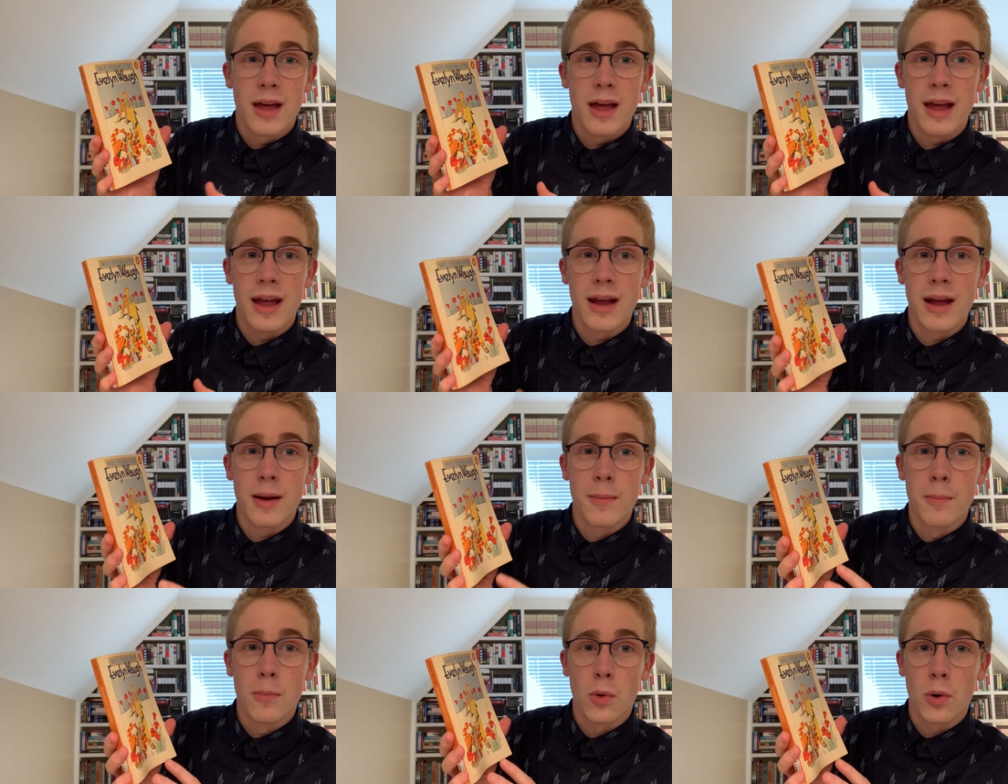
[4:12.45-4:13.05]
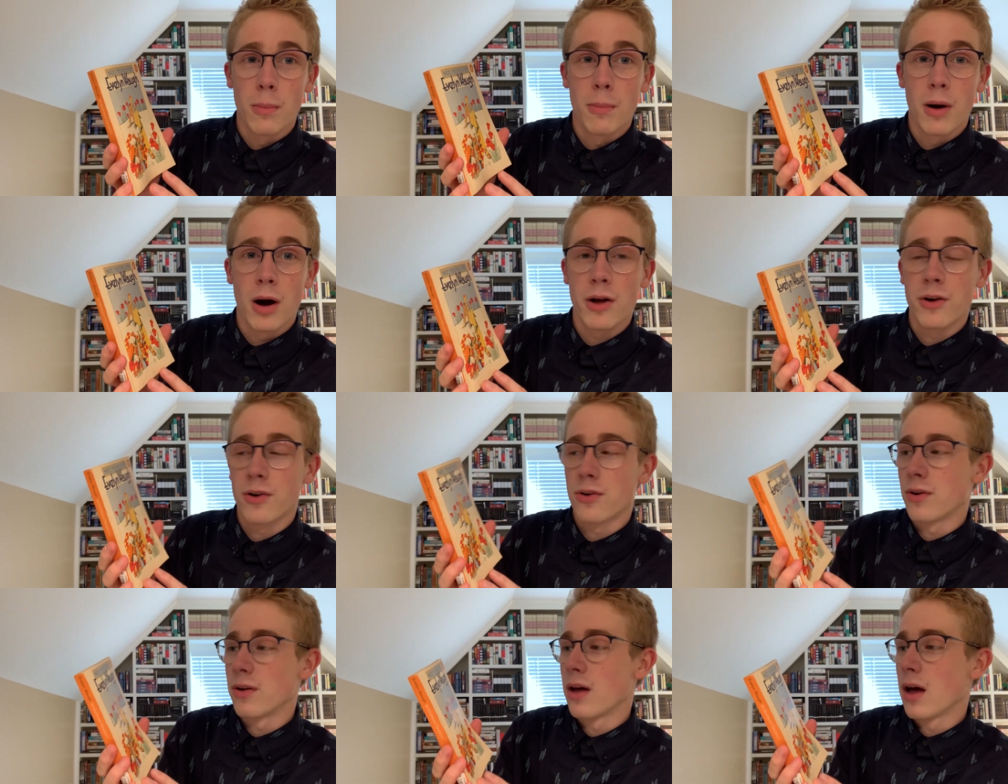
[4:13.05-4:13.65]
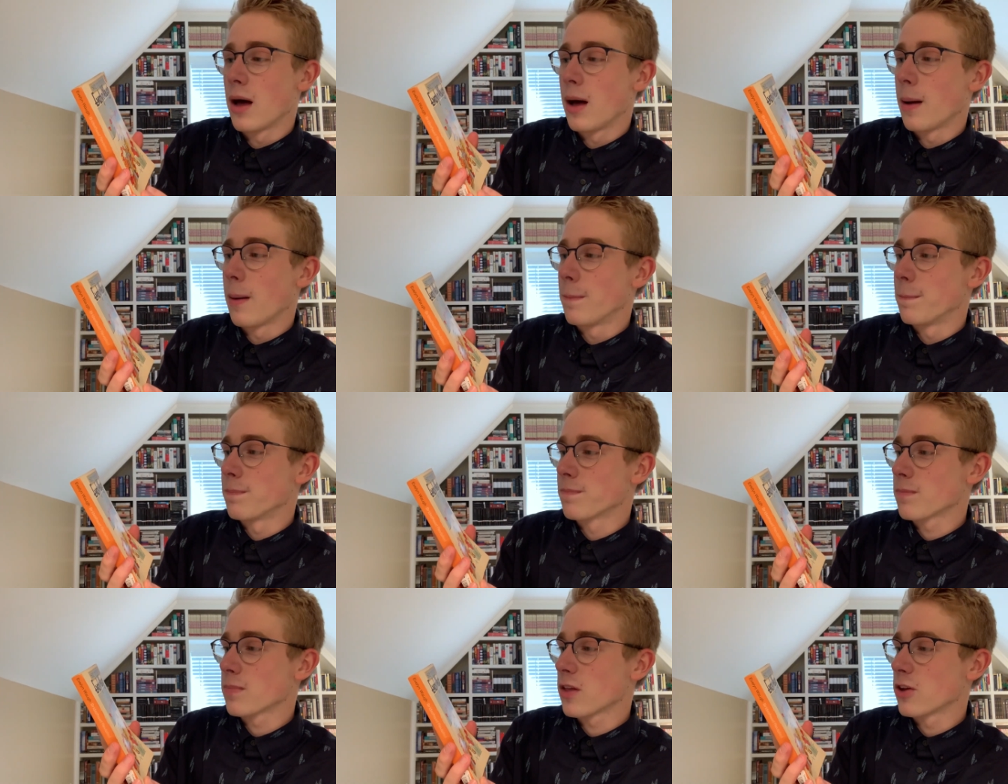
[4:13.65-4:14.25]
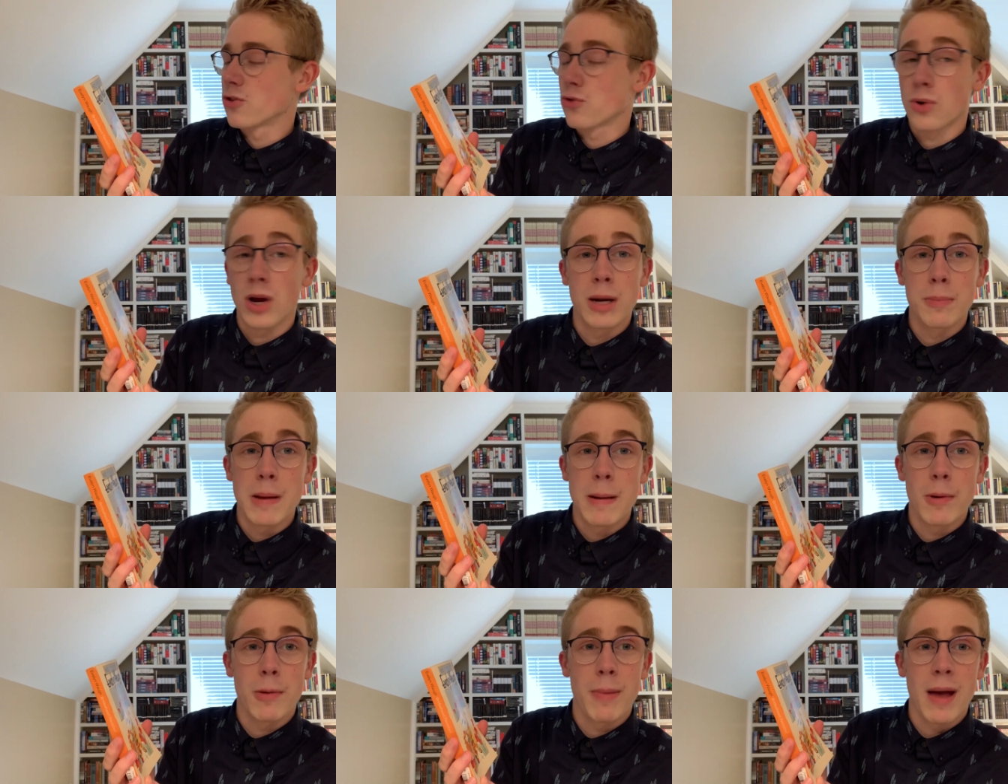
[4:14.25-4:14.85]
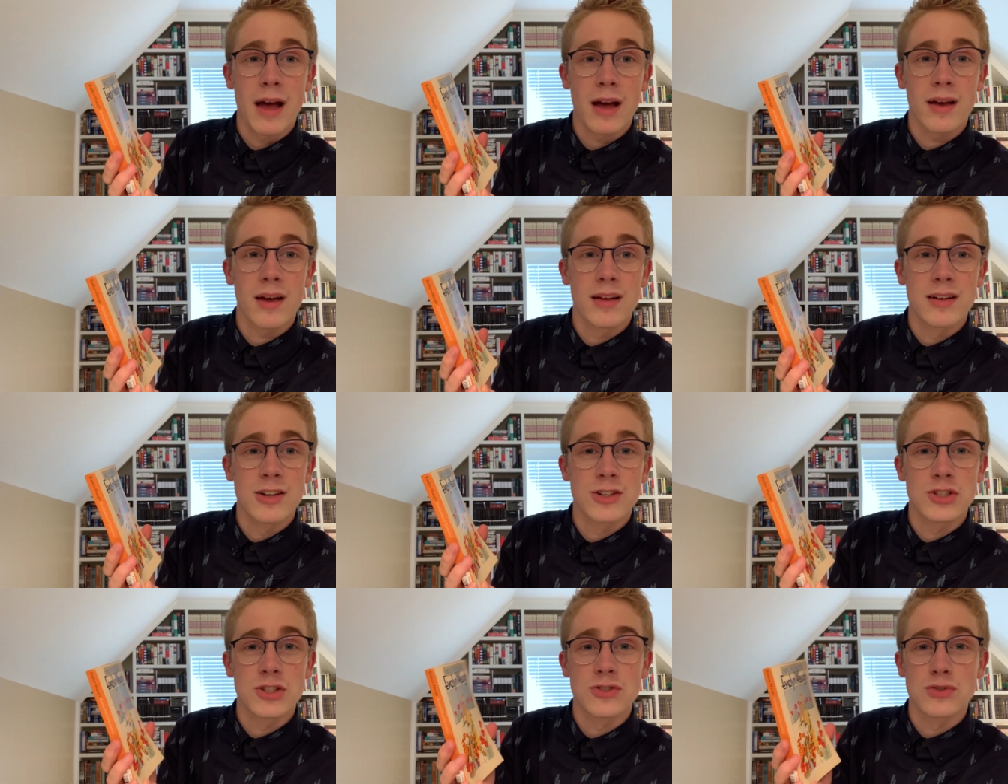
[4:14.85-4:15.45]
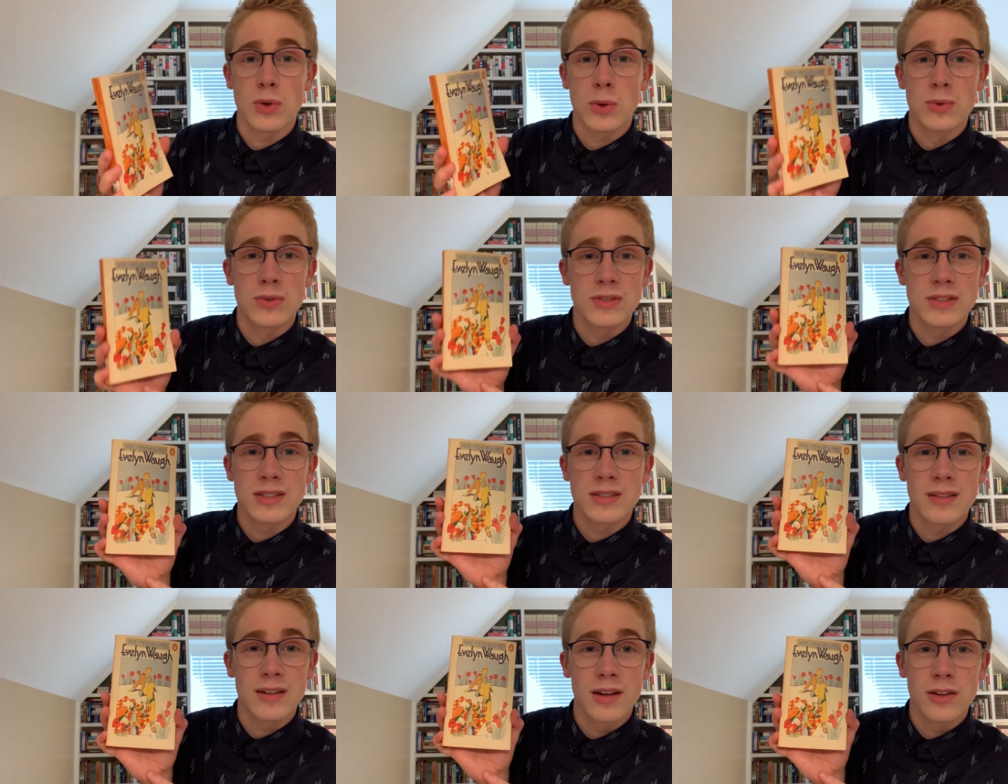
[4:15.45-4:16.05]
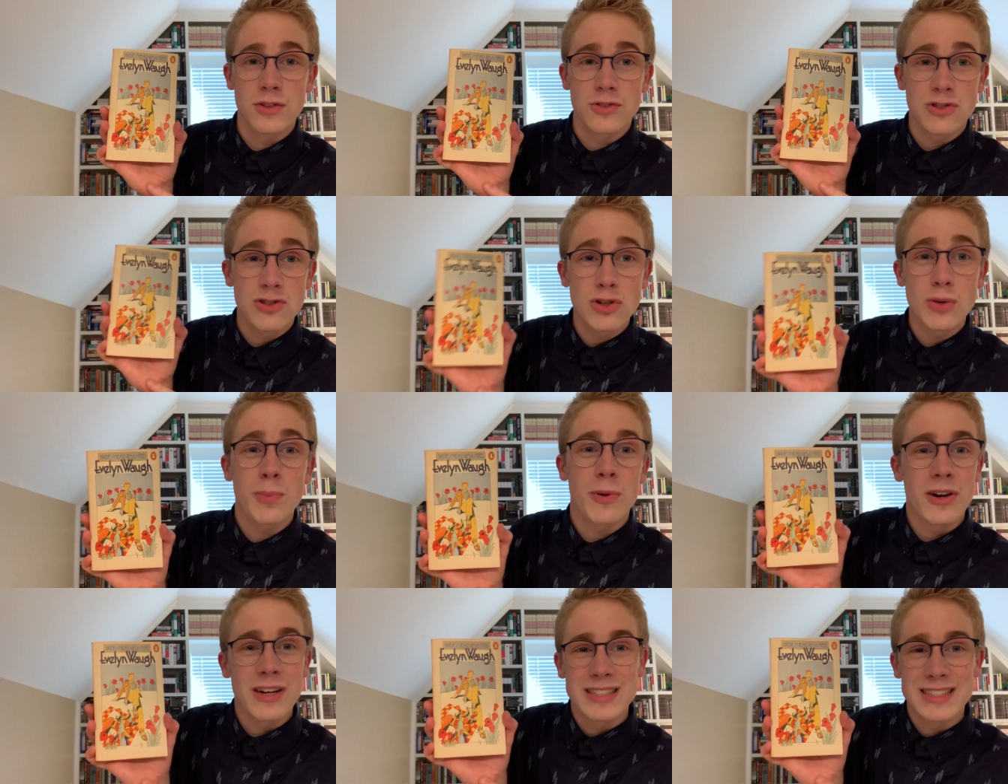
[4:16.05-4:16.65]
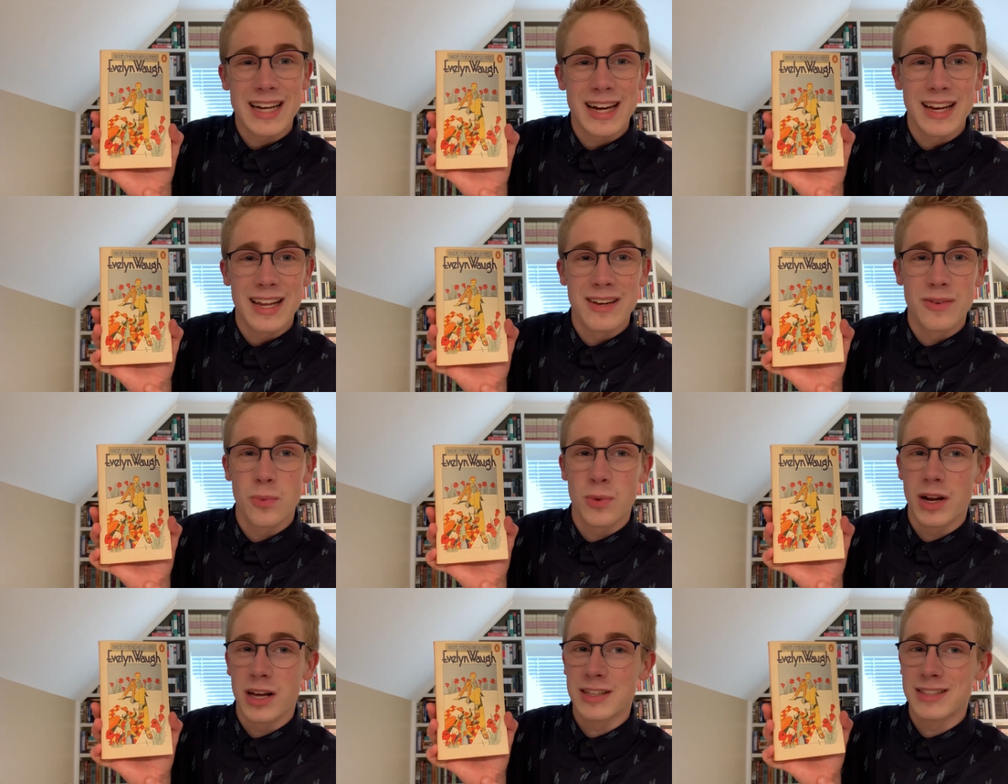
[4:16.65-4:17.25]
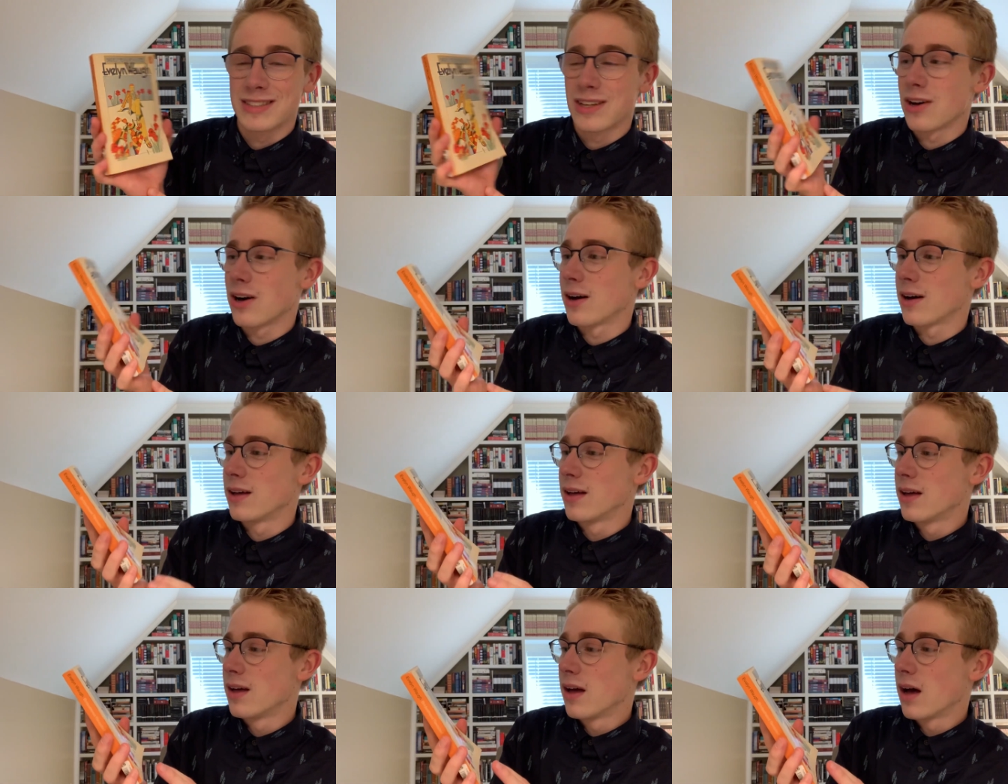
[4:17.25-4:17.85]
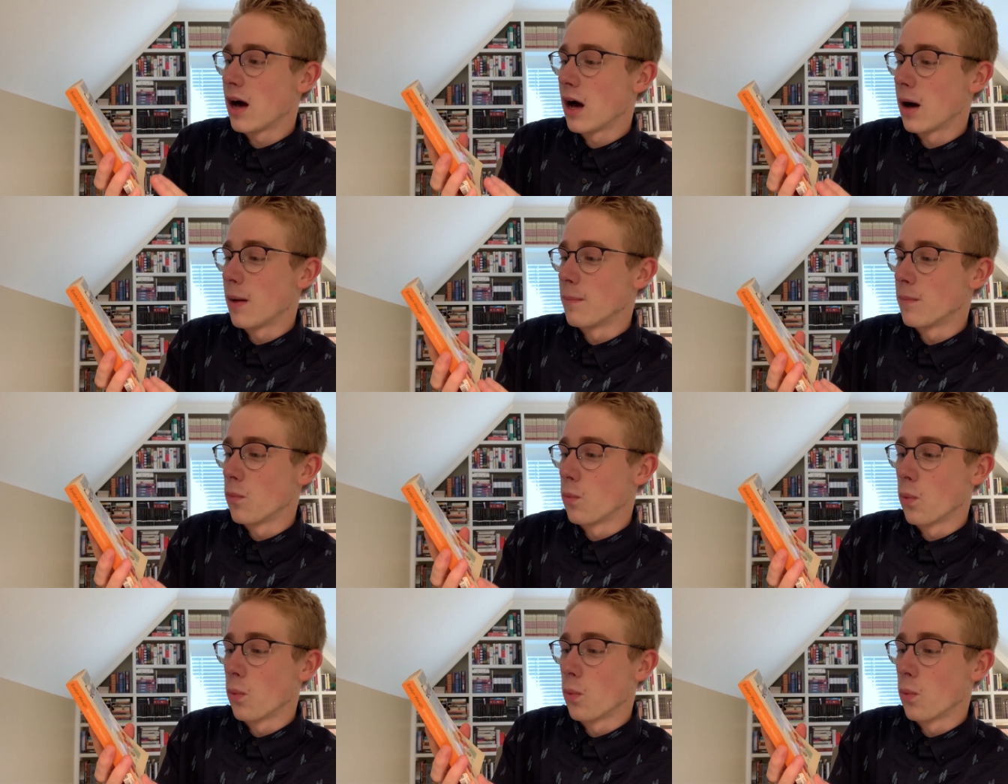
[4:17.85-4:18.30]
a, a more modern um, trade paperback edition, so I was super excited when I saw um,